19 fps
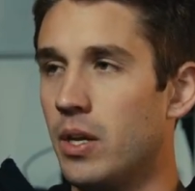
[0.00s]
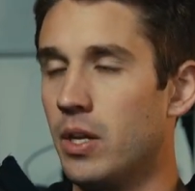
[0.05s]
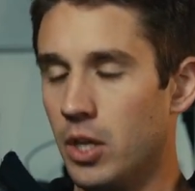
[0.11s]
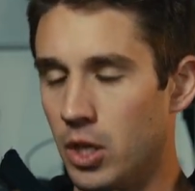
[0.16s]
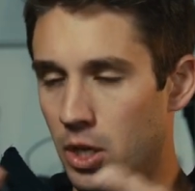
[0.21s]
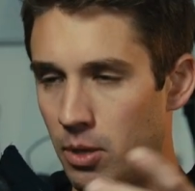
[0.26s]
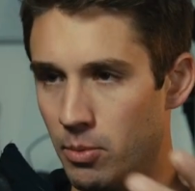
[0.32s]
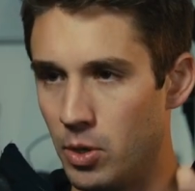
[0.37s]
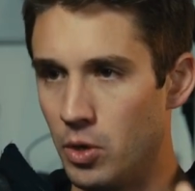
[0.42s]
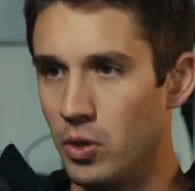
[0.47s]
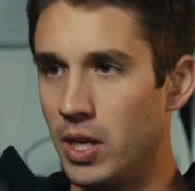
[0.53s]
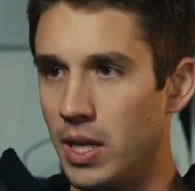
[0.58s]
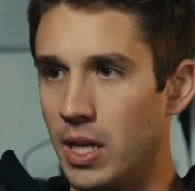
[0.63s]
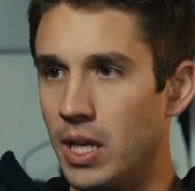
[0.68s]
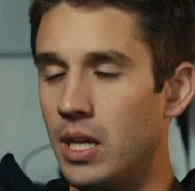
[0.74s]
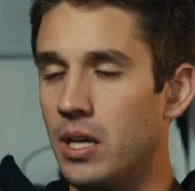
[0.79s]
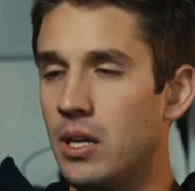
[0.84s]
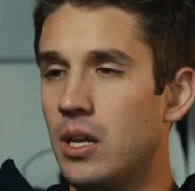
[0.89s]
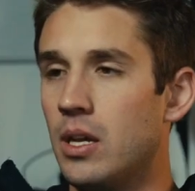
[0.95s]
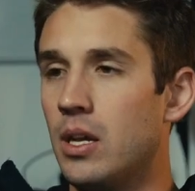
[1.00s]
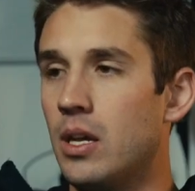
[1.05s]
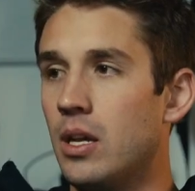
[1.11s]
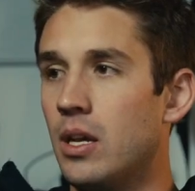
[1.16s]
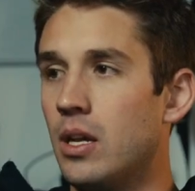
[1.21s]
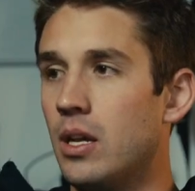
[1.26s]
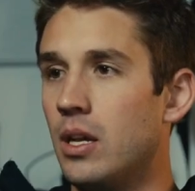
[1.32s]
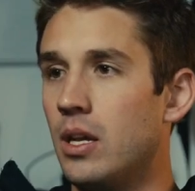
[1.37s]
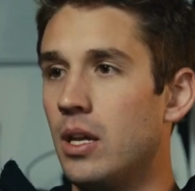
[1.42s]
community
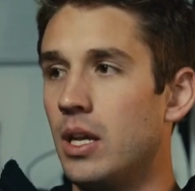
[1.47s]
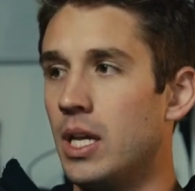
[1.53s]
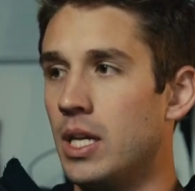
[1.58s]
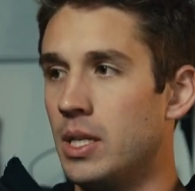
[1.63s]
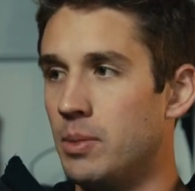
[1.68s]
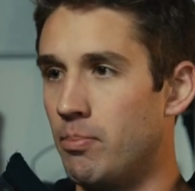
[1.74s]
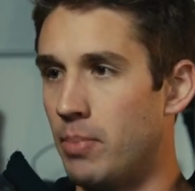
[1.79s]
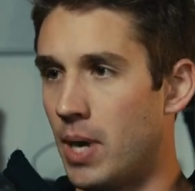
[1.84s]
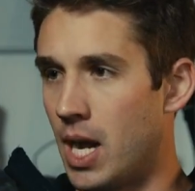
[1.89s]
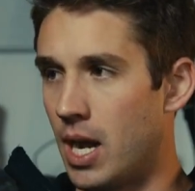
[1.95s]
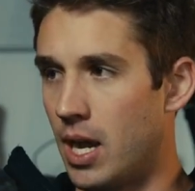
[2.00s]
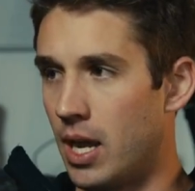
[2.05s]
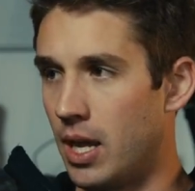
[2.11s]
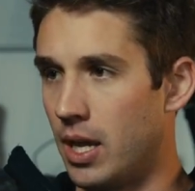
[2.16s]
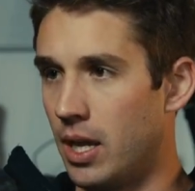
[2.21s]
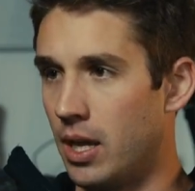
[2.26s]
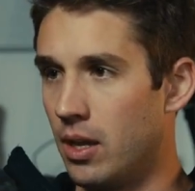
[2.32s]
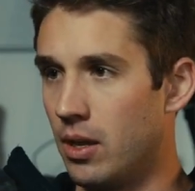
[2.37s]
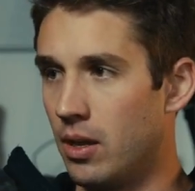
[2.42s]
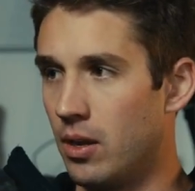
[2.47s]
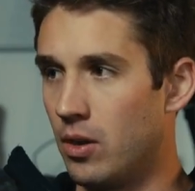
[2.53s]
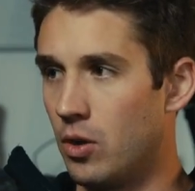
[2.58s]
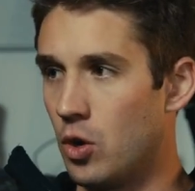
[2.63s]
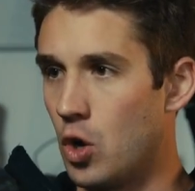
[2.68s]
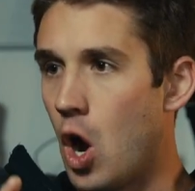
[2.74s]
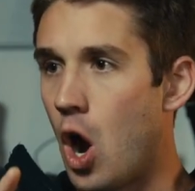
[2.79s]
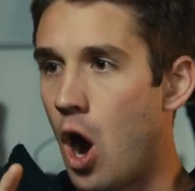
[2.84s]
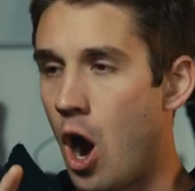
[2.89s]
is by
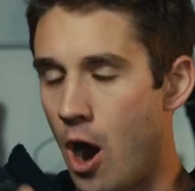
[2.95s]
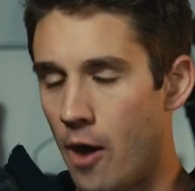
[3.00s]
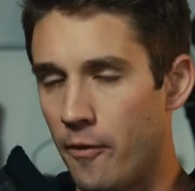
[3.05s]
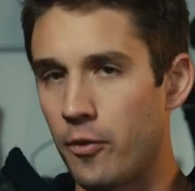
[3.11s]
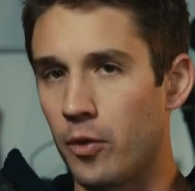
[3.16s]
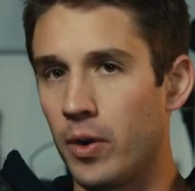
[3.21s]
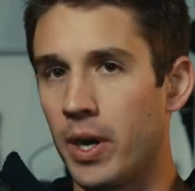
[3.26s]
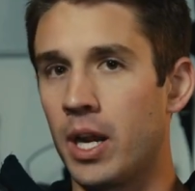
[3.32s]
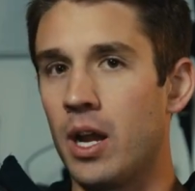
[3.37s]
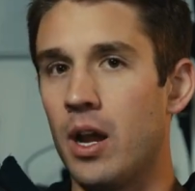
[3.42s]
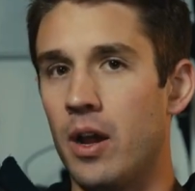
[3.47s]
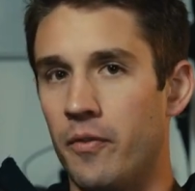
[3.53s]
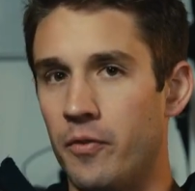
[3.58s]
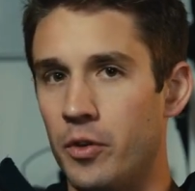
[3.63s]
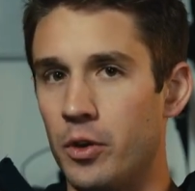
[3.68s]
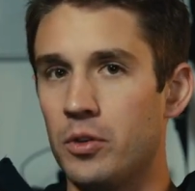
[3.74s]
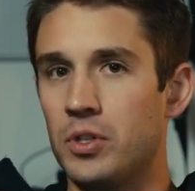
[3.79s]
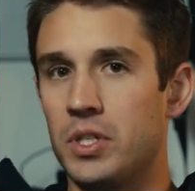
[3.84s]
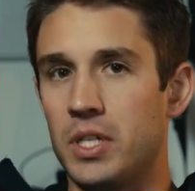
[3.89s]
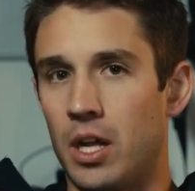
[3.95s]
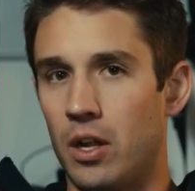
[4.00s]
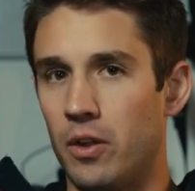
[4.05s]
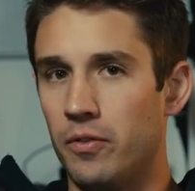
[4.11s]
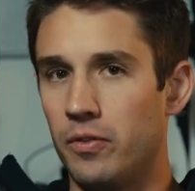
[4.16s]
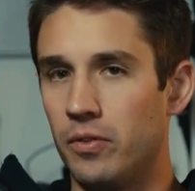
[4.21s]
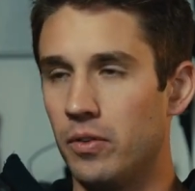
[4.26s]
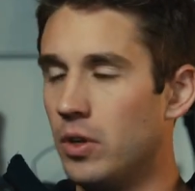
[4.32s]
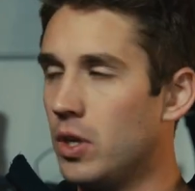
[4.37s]
offering of
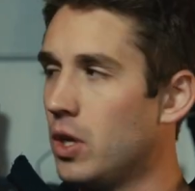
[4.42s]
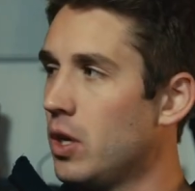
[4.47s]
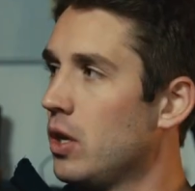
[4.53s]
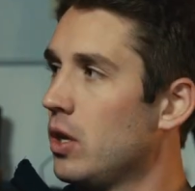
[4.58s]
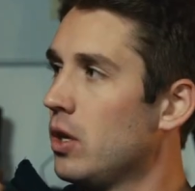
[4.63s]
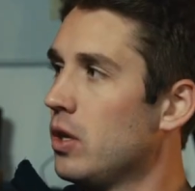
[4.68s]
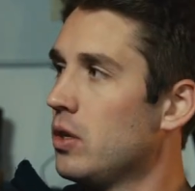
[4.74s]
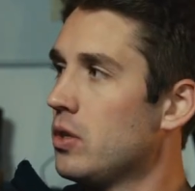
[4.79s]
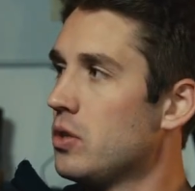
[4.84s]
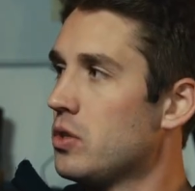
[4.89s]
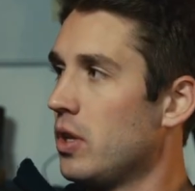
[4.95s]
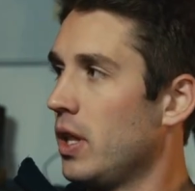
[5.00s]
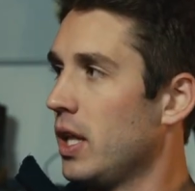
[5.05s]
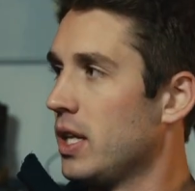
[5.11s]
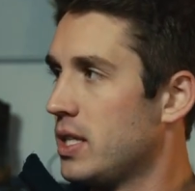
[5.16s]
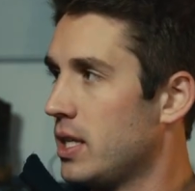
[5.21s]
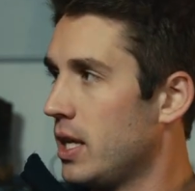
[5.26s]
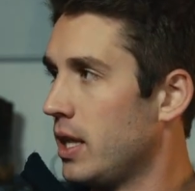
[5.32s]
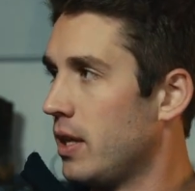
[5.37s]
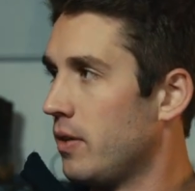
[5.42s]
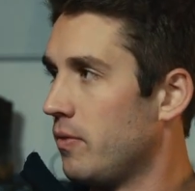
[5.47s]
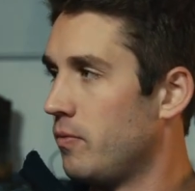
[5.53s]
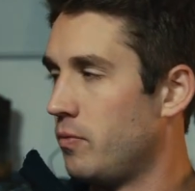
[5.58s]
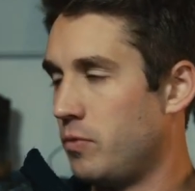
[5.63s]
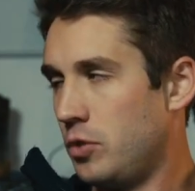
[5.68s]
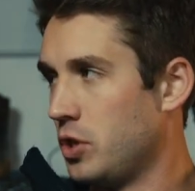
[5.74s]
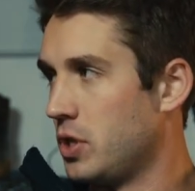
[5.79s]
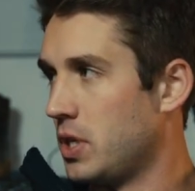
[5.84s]
yourself. So let's say that,
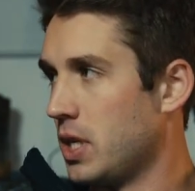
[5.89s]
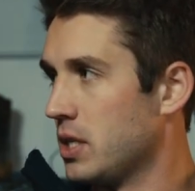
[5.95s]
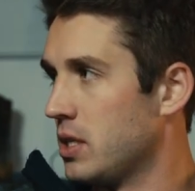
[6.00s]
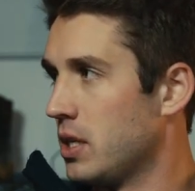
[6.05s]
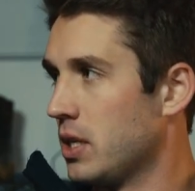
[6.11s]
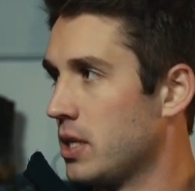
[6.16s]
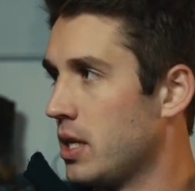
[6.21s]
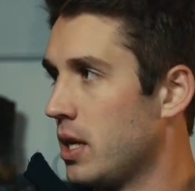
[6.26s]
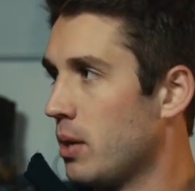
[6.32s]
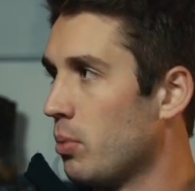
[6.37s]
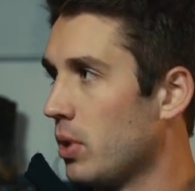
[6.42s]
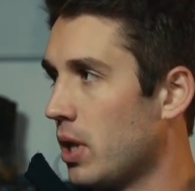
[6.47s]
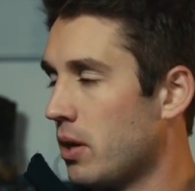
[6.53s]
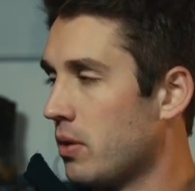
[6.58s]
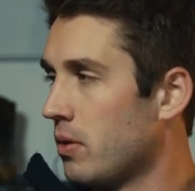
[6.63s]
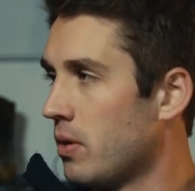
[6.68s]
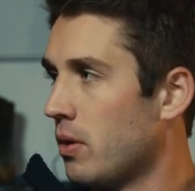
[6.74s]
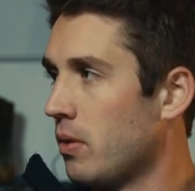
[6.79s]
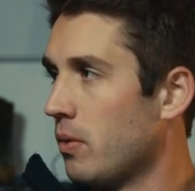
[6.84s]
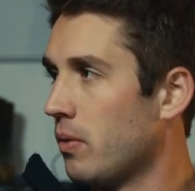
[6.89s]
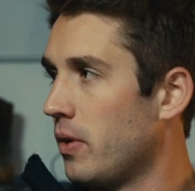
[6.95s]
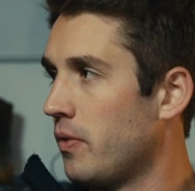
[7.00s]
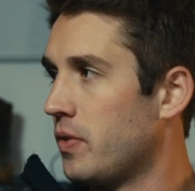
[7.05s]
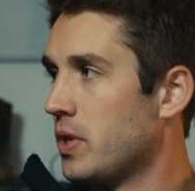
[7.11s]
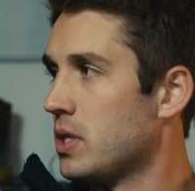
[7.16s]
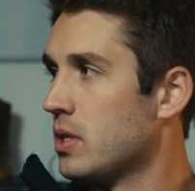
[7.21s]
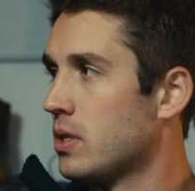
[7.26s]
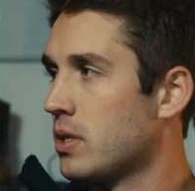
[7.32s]
just as an example, I don't know if
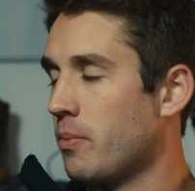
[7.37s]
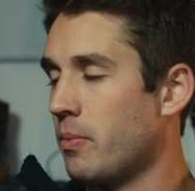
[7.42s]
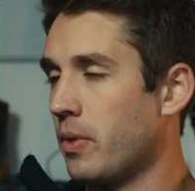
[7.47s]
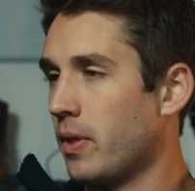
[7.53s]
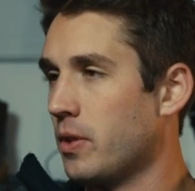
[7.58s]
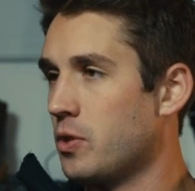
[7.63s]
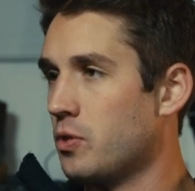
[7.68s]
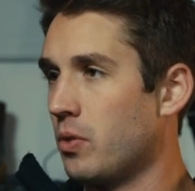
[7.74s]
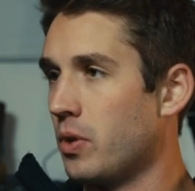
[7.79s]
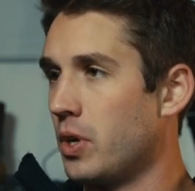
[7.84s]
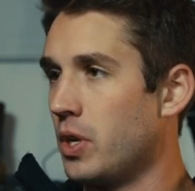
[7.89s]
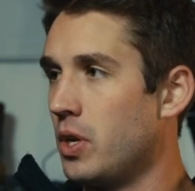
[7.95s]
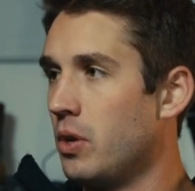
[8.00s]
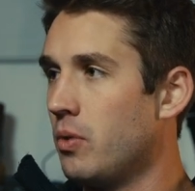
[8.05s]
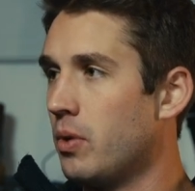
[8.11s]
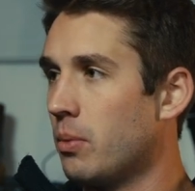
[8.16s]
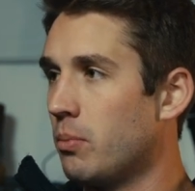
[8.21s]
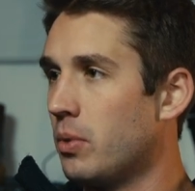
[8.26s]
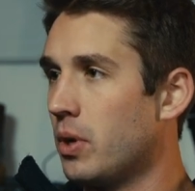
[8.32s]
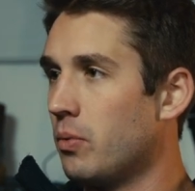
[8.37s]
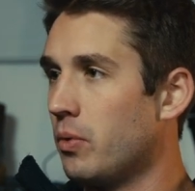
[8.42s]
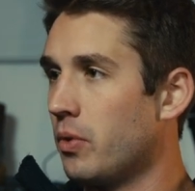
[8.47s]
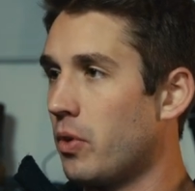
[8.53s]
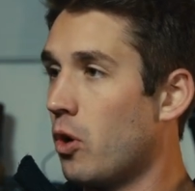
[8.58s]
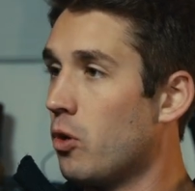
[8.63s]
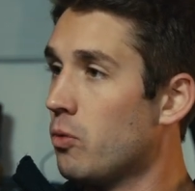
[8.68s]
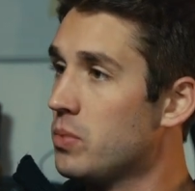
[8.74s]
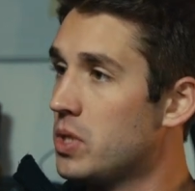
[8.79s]
this is something that you're already doing, but with
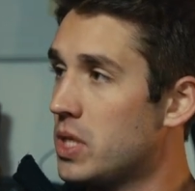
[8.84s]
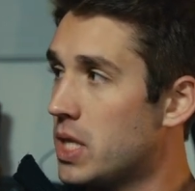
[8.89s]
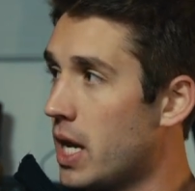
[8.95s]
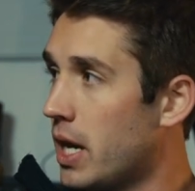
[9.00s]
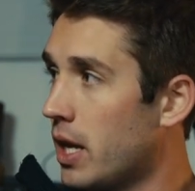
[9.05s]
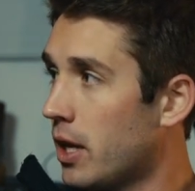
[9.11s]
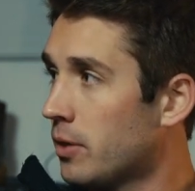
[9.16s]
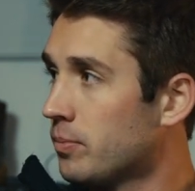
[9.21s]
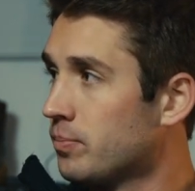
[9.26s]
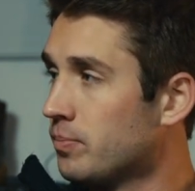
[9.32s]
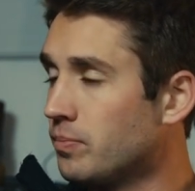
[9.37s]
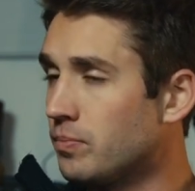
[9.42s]
homesteading,